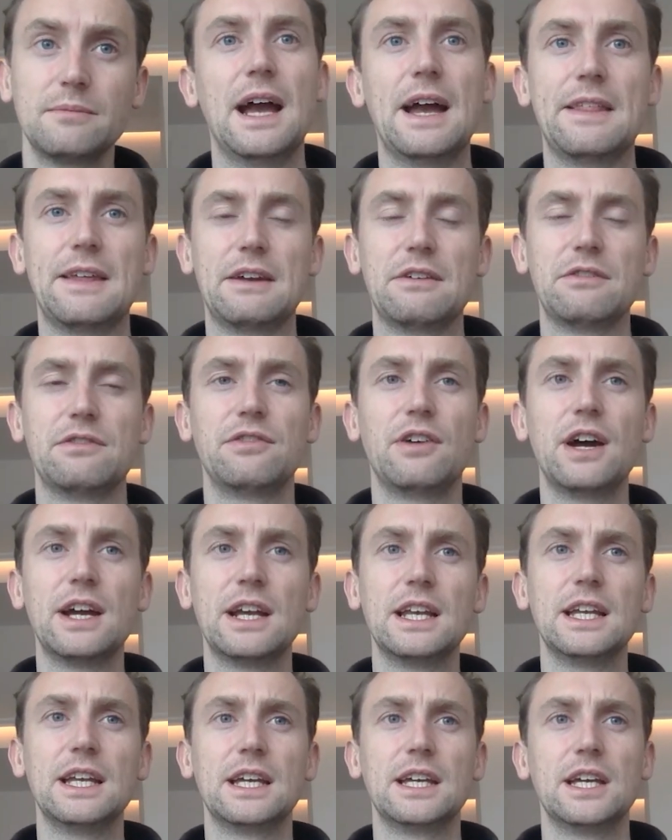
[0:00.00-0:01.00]
And then
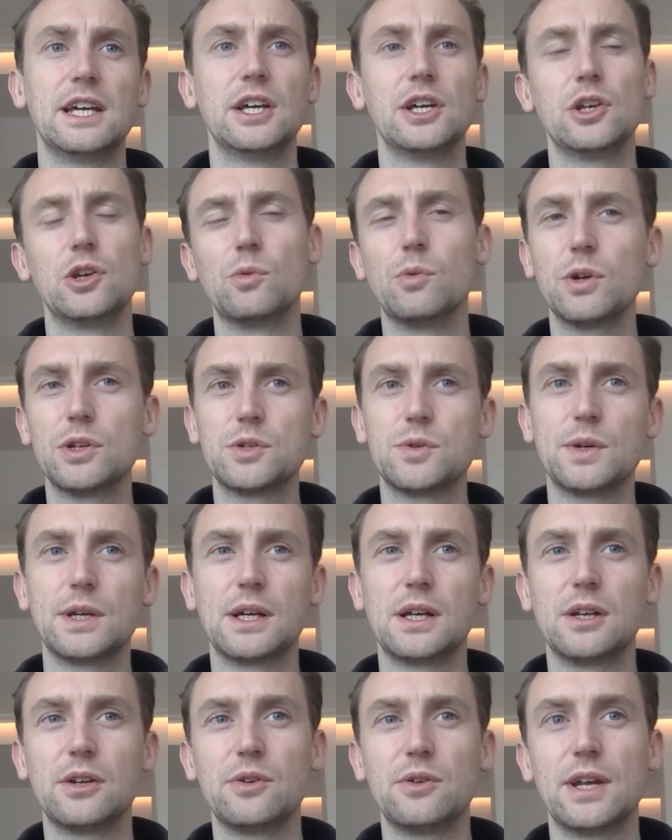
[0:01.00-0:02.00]
finally, you want to
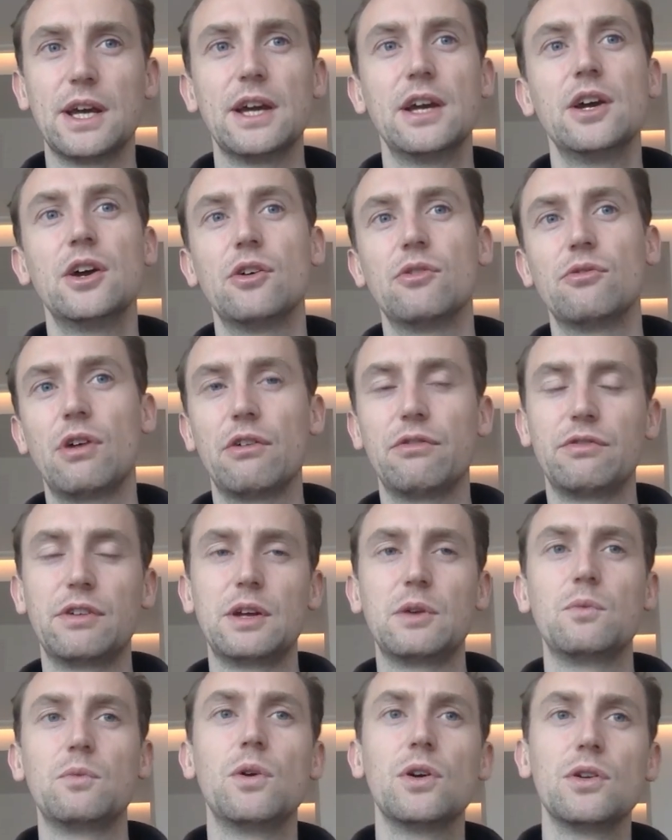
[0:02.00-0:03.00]
include it roughly
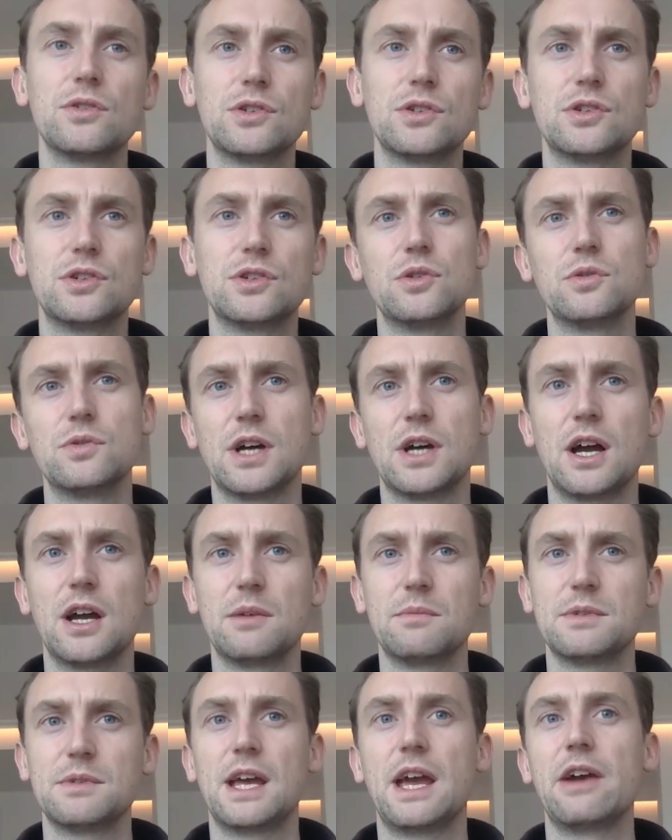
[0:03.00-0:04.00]
1 to 2
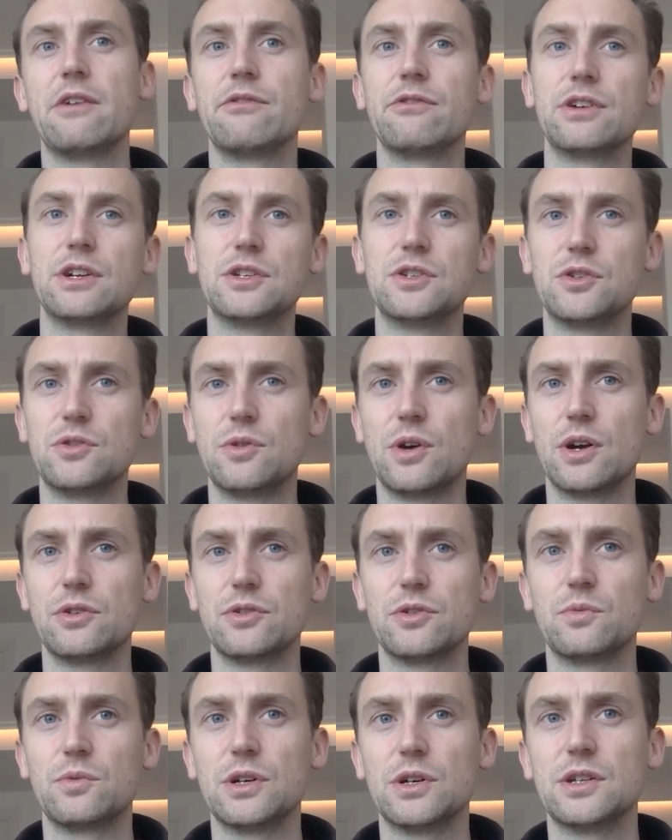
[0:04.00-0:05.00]
times every
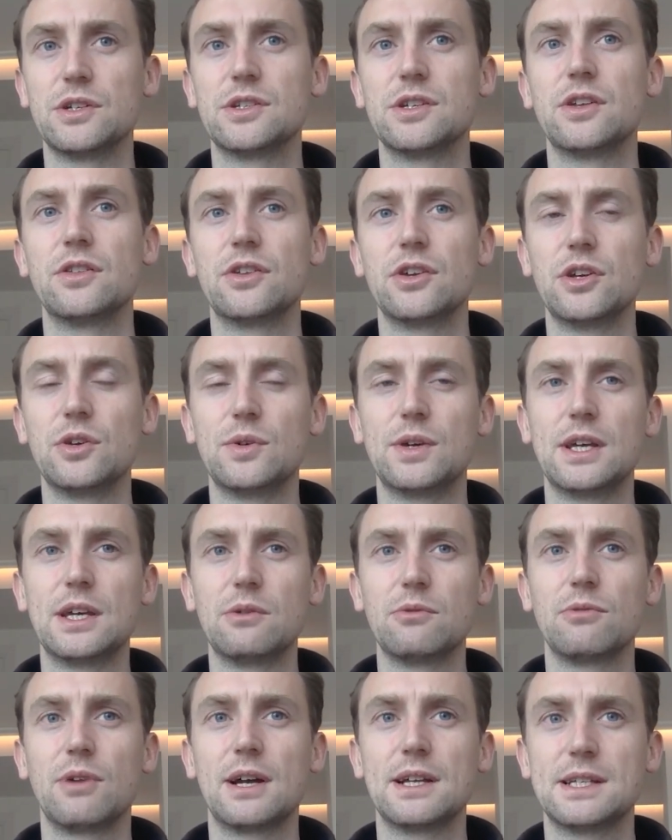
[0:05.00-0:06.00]
200 words that you keep
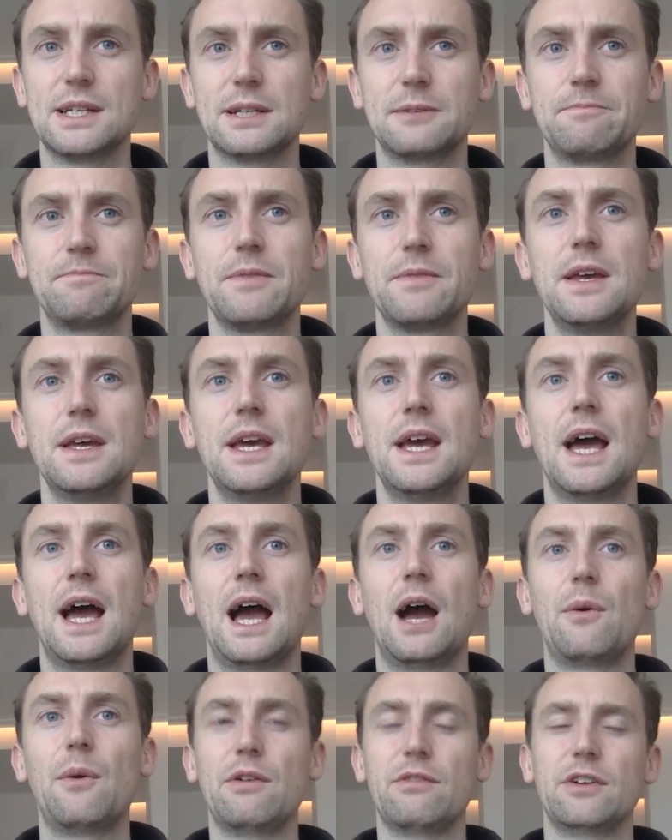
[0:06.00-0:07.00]
writing.
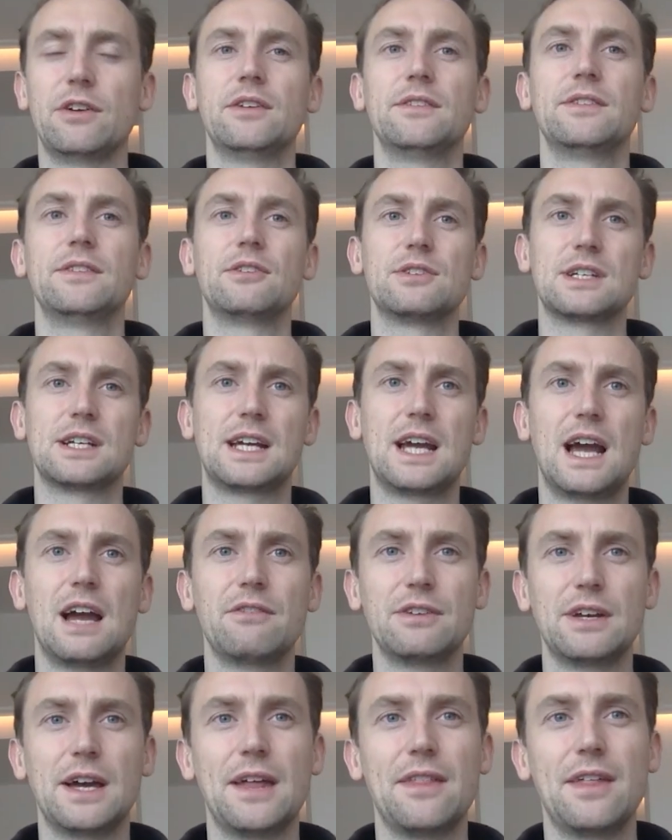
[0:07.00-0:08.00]
However, there is a
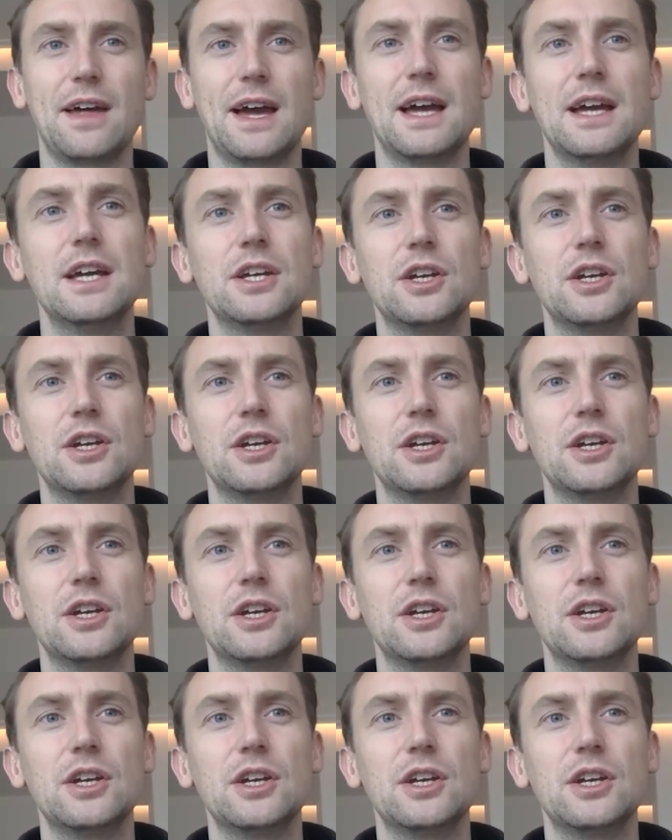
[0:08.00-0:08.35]
caveat there.